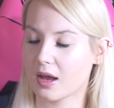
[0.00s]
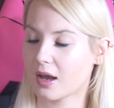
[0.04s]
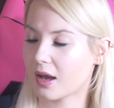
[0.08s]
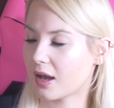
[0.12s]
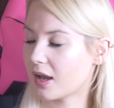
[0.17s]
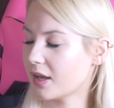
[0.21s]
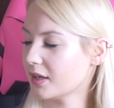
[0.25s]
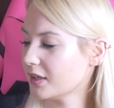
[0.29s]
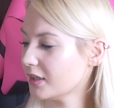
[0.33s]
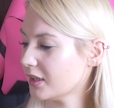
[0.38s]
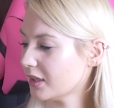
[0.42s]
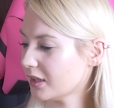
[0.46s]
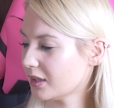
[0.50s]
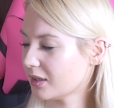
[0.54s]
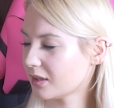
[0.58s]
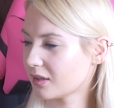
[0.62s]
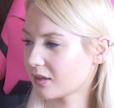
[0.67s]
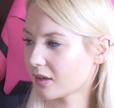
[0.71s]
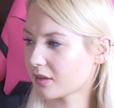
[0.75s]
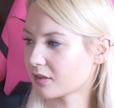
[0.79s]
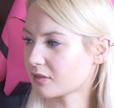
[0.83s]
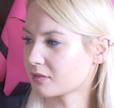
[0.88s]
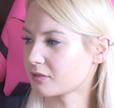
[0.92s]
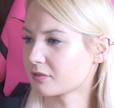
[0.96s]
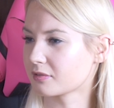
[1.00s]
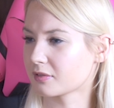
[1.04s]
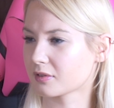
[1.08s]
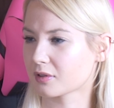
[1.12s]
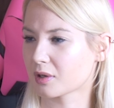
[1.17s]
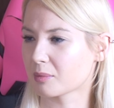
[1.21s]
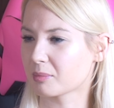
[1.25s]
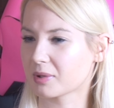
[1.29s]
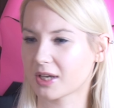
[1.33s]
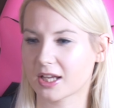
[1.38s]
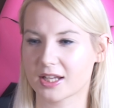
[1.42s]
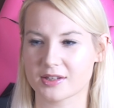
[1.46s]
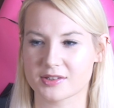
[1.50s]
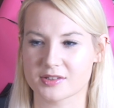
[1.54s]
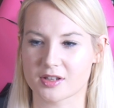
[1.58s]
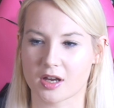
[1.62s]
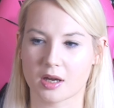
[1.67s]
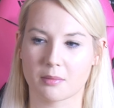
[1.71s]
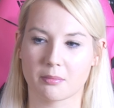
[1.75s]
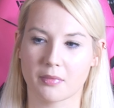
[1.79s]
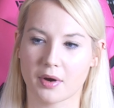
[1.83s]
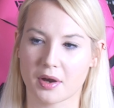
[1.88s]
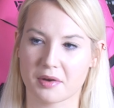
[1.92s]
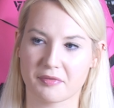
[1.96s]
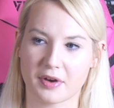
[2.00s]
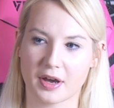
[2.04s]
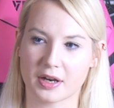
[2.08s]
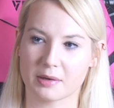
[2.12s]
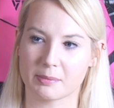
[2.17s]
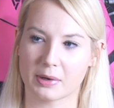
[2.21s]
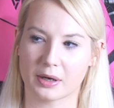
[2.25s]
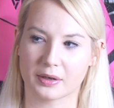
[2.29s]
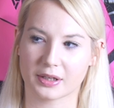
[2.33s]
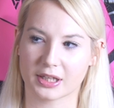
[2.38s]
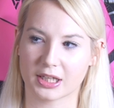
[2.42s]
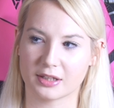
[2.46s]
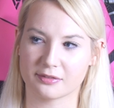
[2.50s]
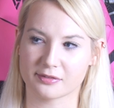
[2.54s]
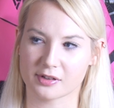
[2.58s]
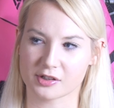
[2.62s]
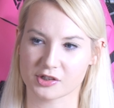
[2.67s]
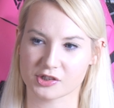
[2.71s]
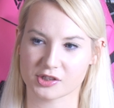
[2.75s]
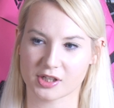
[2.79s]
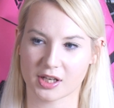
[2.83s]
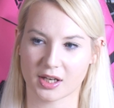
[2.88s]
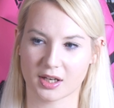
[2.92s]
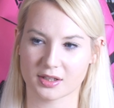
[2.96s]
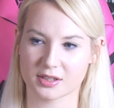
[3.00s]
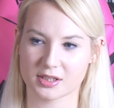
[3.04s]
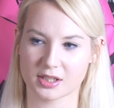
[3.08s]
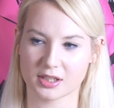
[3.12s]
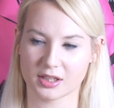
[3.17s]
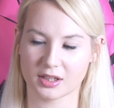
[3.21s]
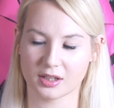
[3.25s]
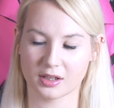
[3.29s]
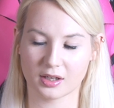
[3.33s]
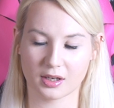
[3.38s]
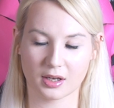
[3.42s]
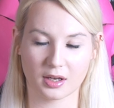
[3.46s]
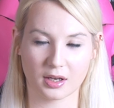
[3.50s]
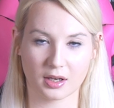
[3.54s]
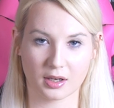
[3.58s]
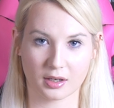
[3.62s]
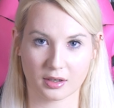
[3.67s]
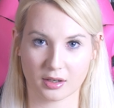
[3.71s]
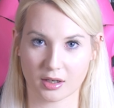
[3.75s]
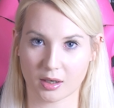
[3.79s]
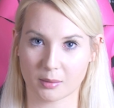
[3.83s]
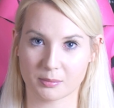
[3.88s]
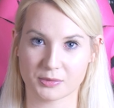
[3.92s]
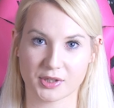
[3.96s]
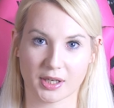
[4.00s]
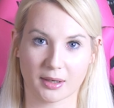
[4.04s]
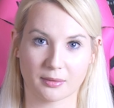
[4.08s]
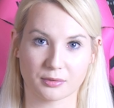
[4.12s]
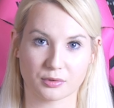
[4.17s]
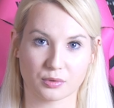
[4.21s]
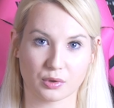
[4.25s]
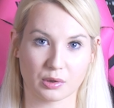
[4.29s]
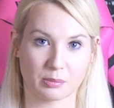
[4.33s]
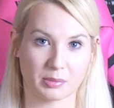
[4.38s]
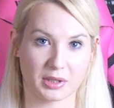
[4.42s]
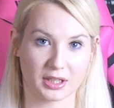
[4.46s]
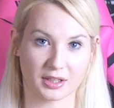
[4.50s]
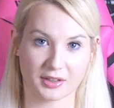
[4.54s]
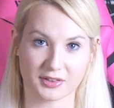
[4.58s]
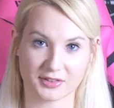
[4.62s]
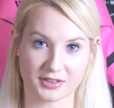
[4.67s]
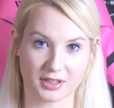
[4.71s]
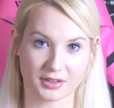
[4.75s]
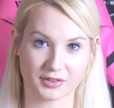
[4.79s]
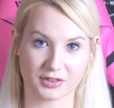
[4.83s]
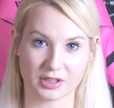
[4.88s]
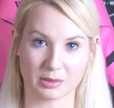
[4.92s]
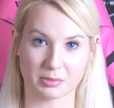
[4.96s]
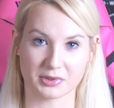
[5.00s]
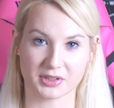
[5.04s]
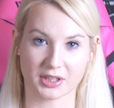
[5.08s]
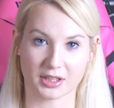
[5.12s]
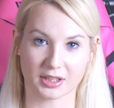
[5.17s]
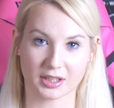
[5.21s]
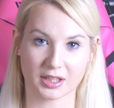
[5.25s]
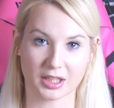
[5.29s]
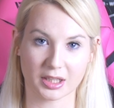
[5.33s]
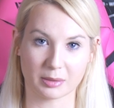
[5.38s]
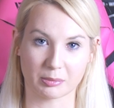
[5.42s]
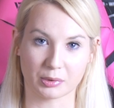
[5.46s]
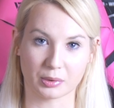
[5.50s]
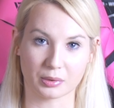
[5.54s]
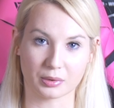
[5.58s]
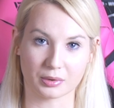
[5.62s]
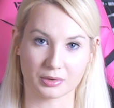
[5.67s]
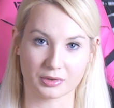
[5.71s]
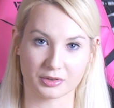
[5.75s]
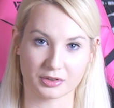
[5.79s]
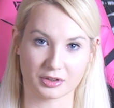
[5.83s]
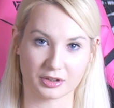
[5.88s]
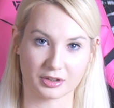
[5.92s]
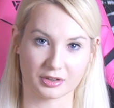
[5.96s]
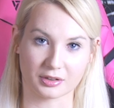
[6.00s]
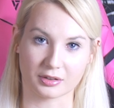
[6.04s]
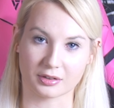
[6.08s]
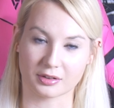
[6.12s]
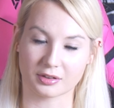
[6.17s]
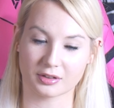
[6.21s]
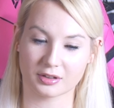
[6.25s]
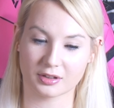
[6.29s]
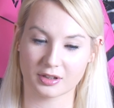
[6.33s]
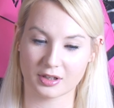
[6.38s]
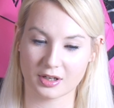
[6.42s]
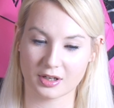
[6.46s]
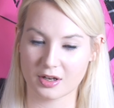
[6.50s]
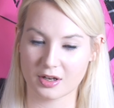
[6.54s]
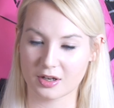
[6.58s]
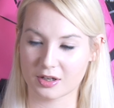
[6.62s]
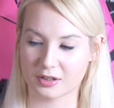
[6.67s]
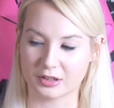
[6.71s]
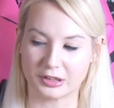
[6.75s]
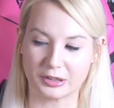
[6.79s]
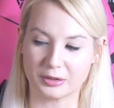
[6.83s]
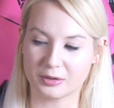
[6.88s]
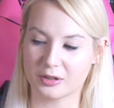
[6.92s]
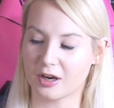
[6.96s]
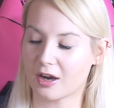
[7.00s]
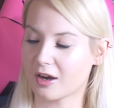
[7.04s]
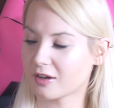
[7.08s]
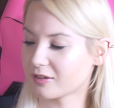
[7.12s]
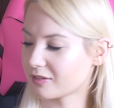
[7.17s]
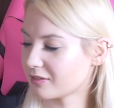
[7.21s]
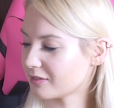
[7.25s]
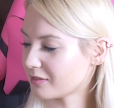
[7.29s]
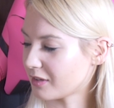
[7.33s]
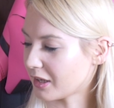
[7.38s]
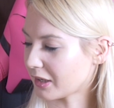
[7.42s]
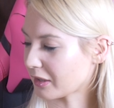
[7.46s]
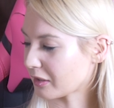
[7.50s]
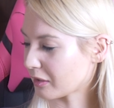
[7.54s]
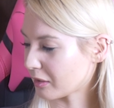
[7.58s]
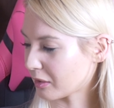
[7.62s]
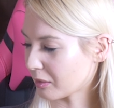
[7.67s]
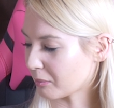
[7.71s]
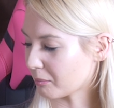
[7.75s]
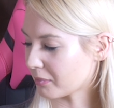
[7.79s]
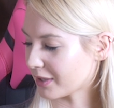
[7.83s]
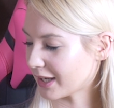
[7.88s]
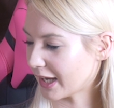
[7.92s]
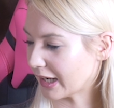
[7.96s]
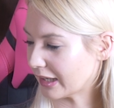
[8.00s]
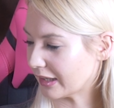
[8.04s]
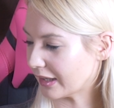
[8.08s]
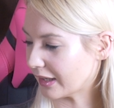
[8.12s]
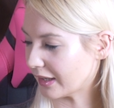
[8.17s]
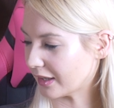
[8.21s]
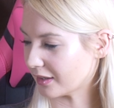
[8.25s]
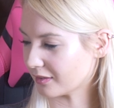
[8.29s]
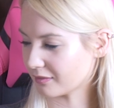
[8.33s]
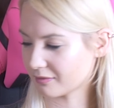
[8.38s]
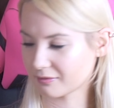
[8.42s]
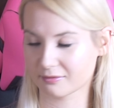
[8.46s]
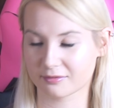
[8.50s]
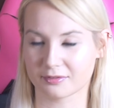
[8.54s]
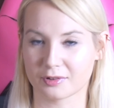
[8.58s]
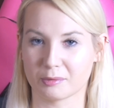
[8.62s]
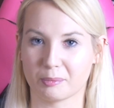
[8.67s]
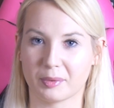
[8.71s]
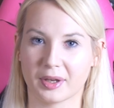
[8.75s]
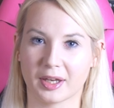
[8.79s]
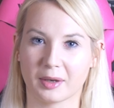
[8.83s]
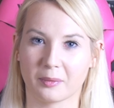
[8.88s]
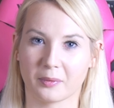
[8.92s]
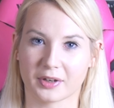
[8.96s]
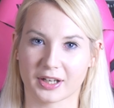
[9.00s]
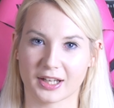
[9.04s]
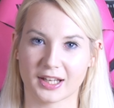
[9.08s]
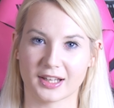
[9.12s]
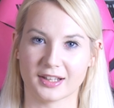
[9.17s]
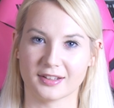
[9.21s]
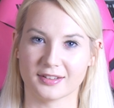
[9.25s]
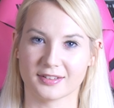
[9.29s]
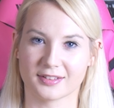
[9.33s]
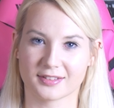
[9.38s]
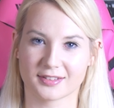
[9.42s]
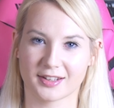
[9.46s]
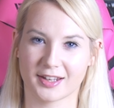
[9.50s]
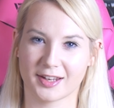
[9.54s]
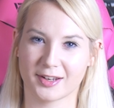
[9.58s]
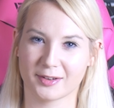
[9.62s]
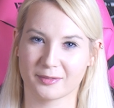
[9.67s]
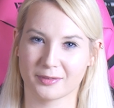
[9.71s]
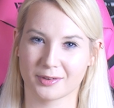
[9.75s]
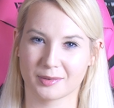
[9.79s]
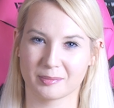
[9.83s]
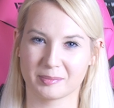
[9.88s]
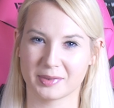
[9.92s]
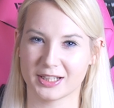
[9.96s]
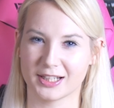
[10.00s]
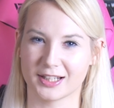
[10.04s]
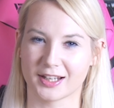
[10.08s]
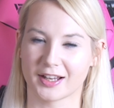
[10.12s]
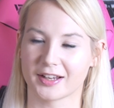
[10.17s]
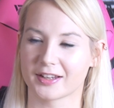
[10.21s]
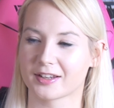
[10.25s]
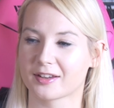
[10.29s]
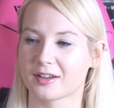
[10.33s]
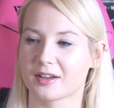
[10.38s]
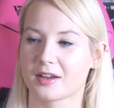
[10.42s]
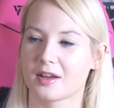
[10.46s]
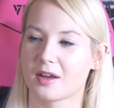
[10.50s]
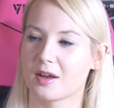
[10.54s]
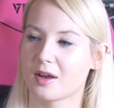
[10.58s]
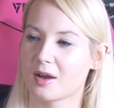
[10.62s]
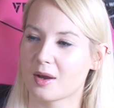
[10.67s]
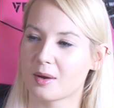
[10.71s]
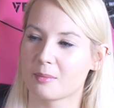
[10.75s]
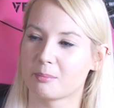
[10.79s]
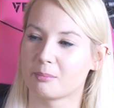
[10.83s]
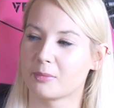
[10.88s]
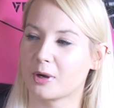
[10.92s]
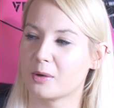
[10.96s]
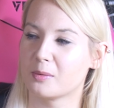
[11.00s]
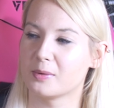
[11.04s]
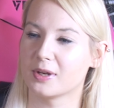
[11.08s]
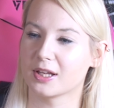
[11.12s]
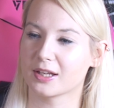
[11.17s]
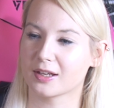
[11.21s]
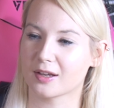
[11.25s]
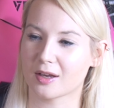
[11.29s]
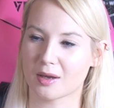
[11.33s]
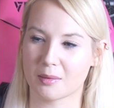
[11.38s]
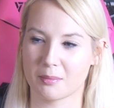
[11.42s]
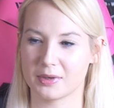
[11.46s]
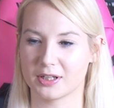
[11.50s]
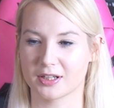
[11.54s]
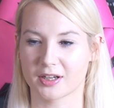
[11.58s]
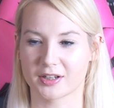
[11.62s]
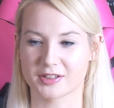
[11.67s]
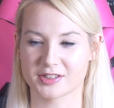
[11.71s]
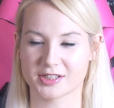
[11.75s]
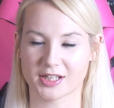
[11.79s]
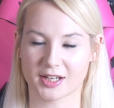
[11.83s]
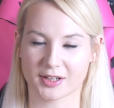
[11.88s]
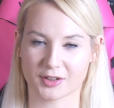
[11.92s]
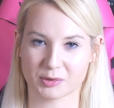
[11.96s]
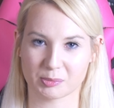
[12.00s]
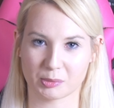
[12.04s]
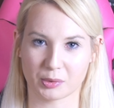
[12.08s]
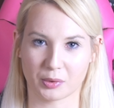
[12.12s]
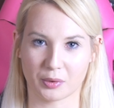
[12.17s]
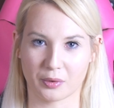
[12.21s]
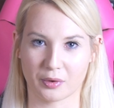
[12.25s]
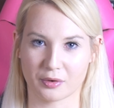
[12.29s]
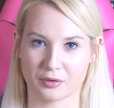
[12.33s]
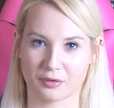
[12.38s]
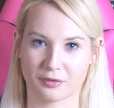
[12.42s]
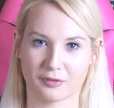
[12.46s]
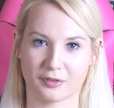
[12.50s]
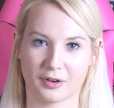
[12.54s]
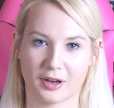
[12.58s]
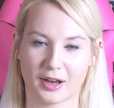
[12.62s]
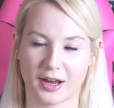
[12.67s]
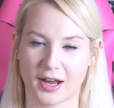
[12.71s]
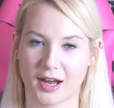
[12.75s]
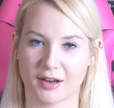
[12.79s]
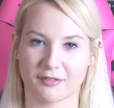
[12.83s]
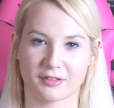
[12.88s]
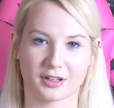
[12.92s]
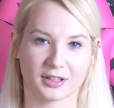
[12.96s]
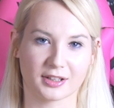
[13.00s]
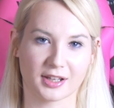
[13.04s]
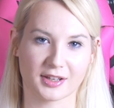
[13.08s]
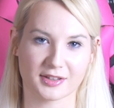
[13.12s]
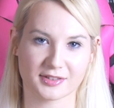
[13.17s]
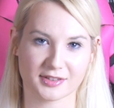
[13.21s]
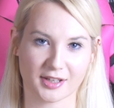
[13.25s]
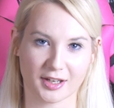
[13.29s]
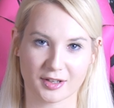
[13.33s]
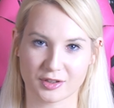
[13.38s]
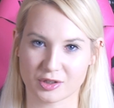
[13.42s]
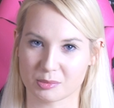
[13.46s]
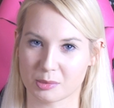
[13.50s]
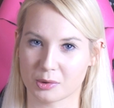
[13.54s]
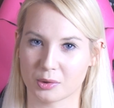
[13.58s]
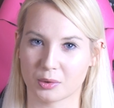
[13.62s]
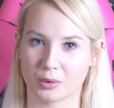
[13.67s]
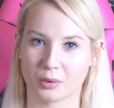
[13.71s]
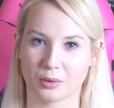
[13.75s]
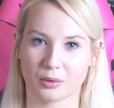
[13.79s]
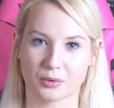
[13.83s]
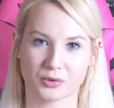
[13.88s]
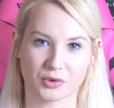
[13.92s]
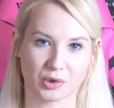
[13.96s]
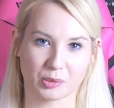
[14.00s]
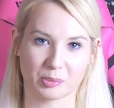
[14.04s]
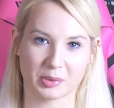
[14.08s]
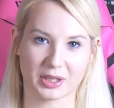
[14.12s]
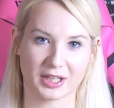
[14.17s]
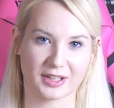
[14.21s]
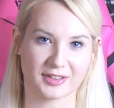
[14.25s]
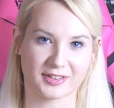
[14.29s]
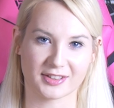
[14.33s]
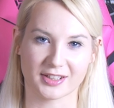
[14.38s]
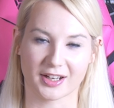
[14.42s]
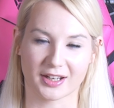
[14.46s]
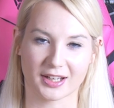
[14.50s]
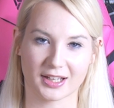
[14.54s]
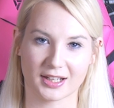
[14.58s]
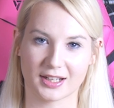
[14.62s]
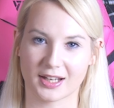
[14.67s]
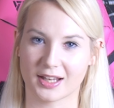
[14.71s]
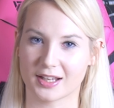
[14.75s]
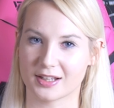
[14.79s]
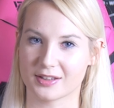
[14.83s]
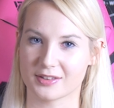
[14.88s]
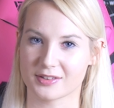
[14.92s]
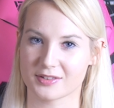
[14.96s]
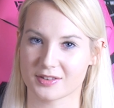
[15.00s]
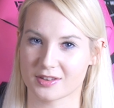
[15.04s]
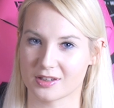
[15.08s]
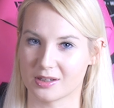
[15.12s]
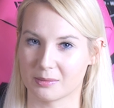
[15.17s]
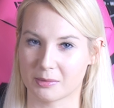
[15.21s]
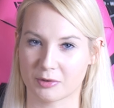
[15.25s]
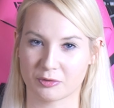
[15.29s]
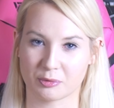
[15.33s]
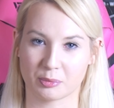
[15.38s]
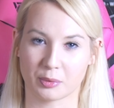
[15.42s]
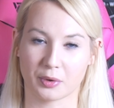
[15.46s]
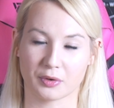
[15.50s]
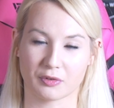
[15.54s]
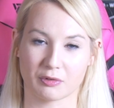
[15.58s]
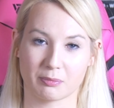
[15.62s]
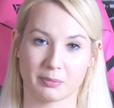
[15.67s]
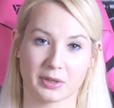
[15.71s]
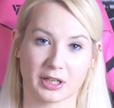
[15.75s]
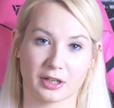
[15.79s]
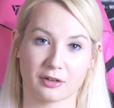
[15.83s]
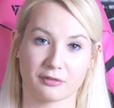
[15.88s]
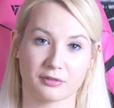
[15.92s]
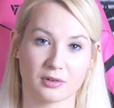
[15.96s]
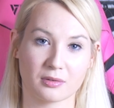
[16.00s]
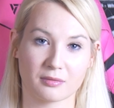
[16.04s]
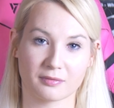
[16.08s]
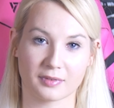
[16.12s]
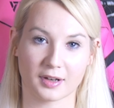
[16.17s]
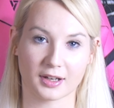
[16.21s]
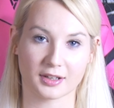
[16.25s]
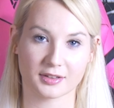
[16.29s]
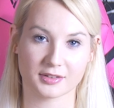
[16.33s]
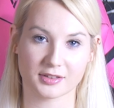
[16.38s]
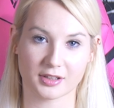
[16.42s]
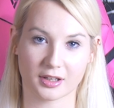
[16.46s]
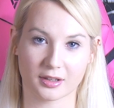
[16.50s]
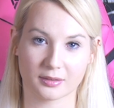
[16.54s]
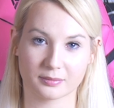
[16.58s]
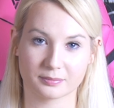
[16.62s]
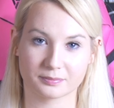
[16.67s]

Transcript: Any kind of complaints that I might have had about key functionality come down to it being a 60% keyboard, and you can't like complain at it for being what it is. It would be like moaning at a mini RTX board for having less SATA ports or PCIe lanes than a motherboard with bigger form factor.